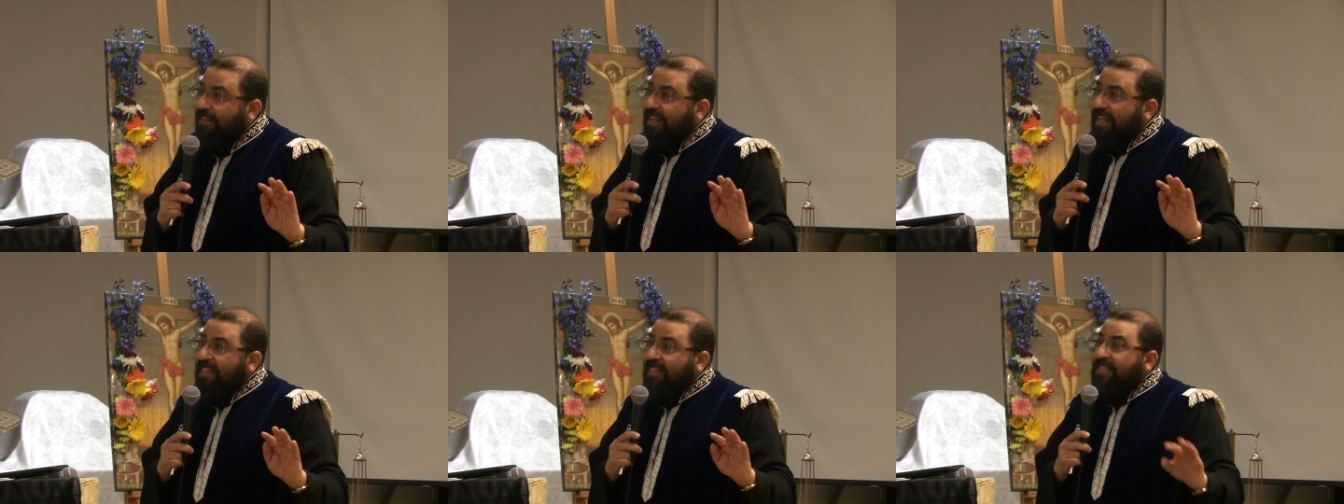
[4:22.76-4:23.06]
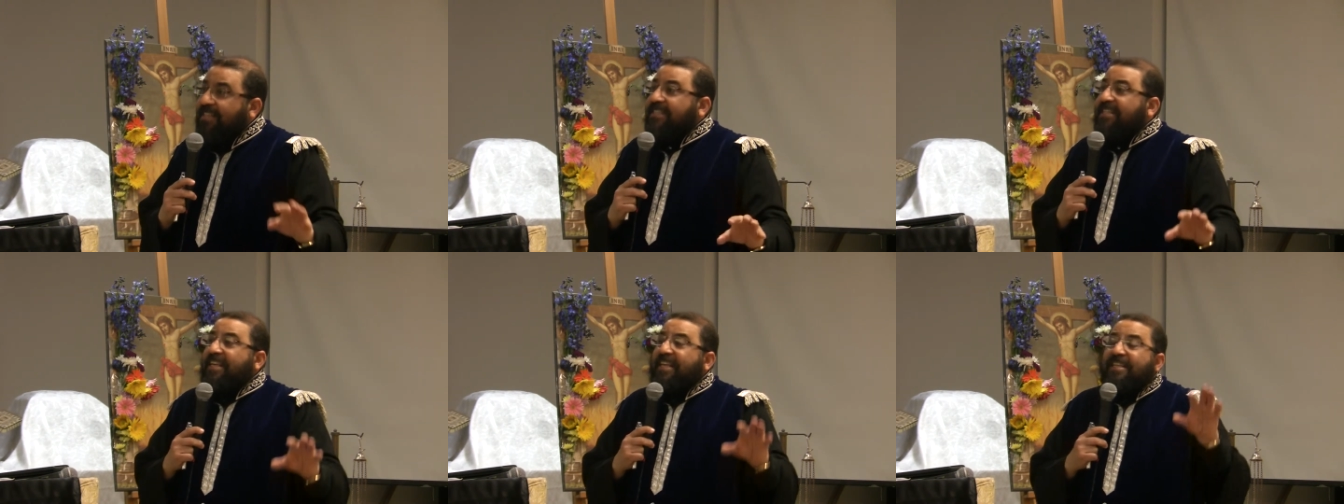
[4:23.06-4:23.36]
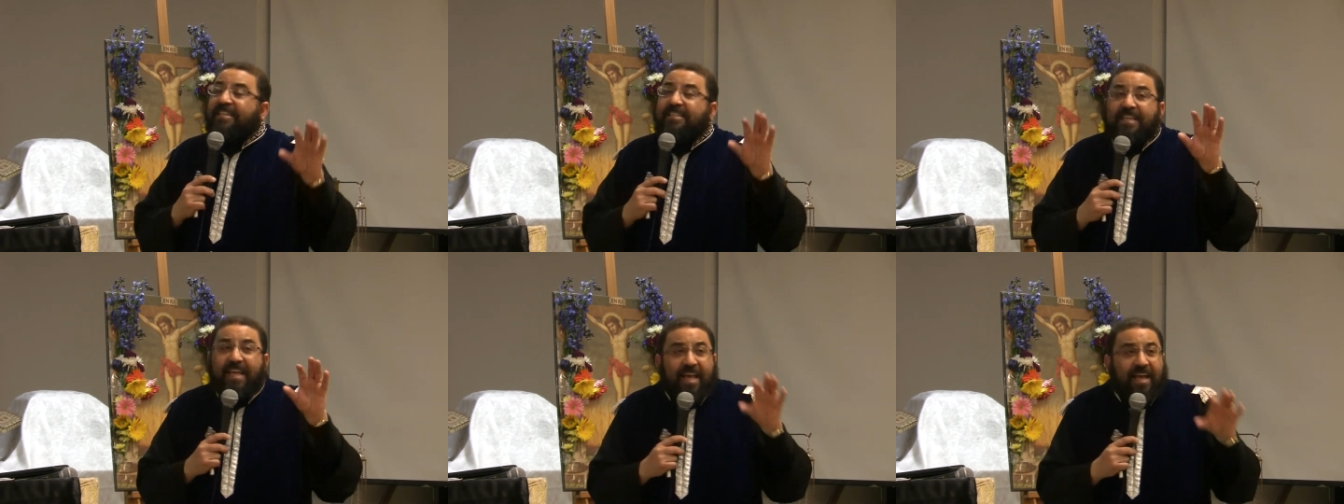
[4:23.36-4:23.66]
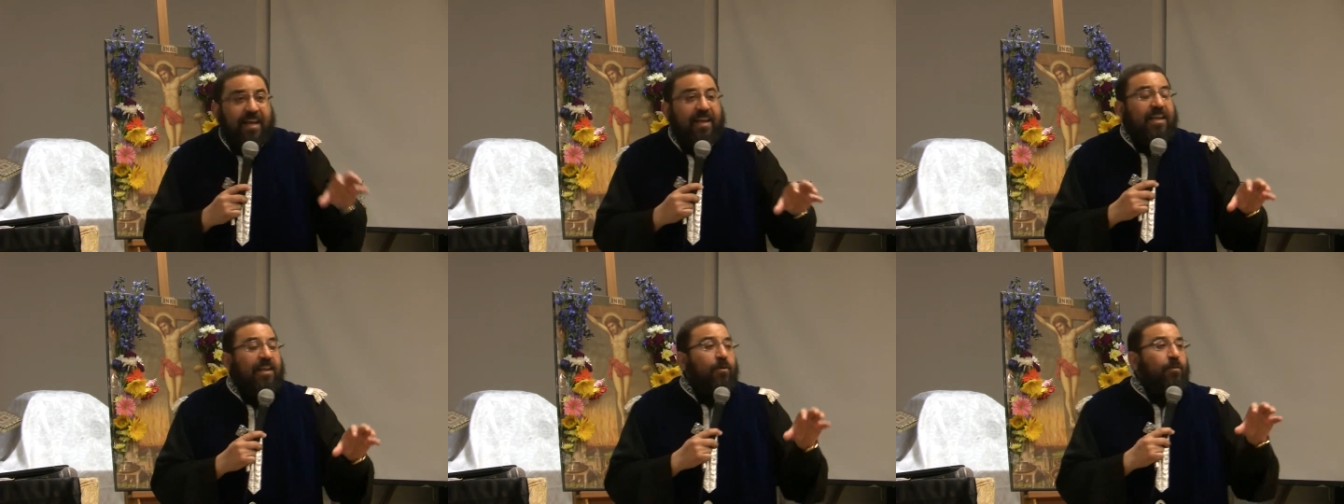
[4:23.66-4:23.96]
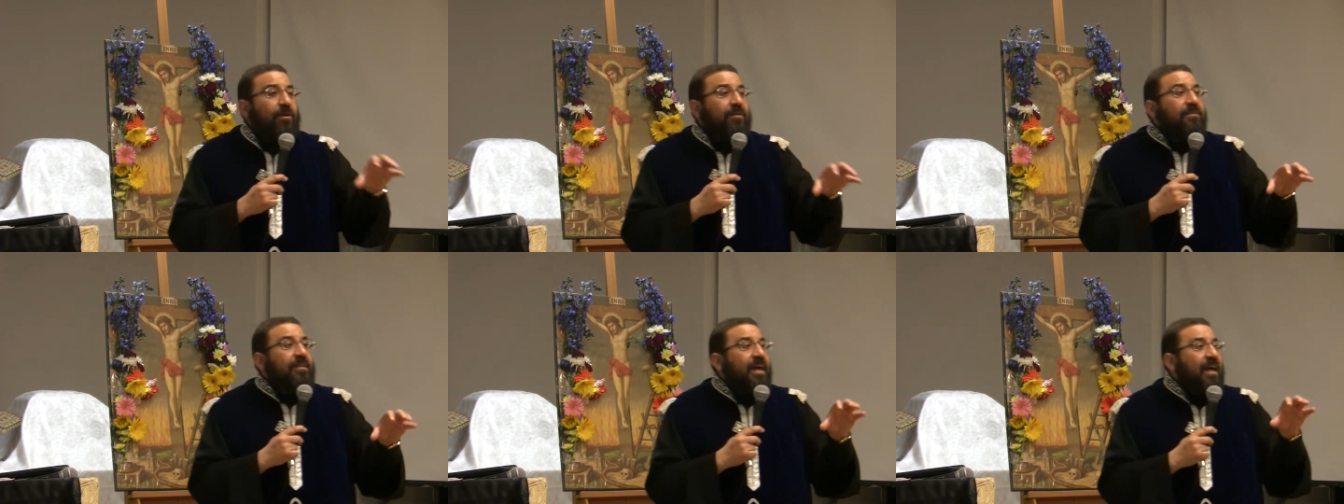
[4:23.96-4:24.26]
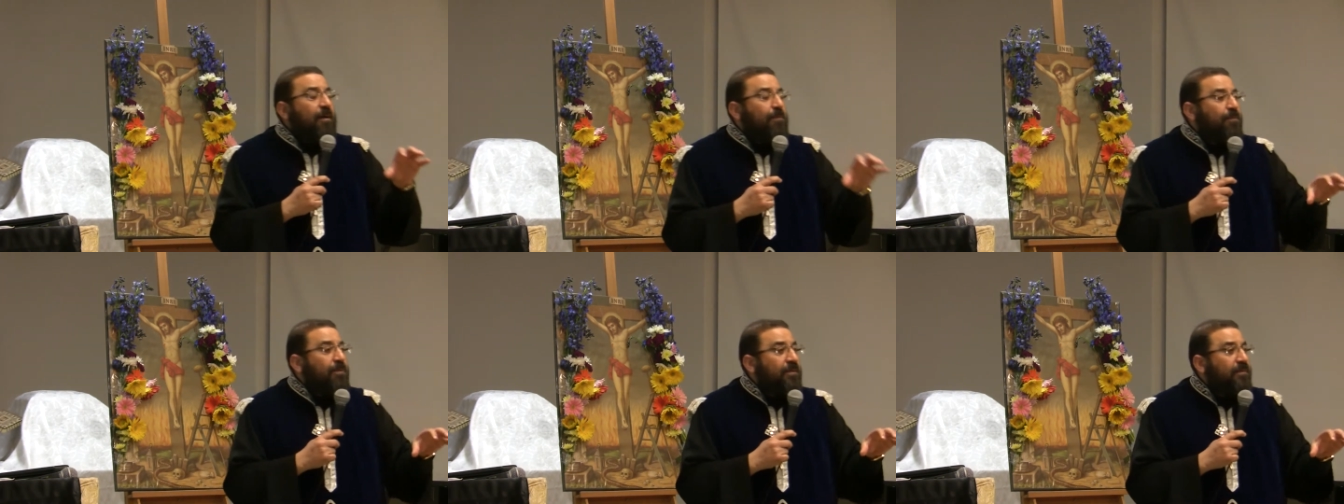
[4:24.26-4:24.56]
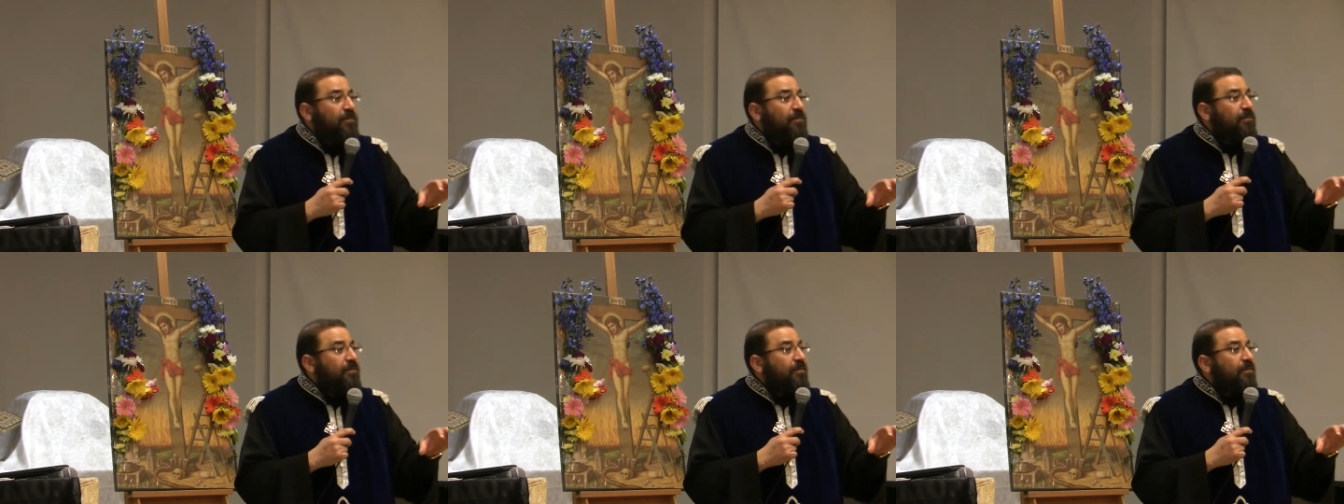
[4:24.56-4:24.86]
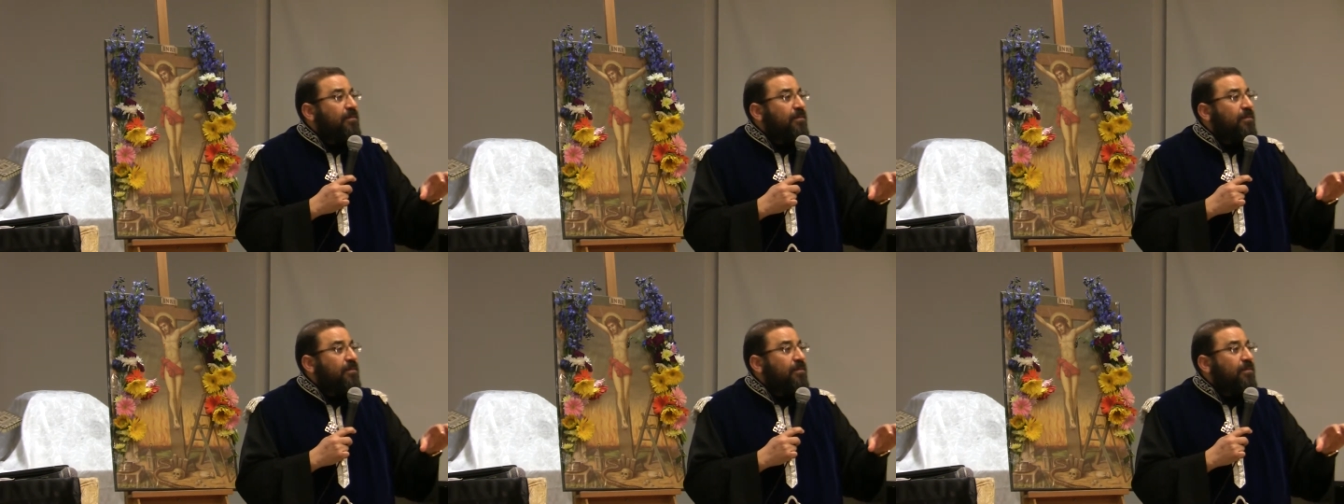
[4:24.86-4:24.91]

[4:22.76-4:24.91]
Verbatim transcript: And this is exactly what happened